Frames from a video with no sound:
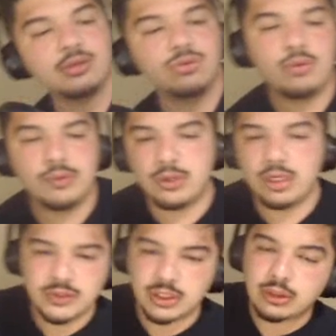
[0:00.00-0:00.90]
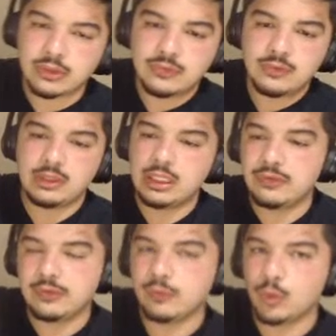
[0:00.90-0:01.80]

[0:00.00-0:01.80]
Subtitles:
Whoever thought of tier lists, they deserve a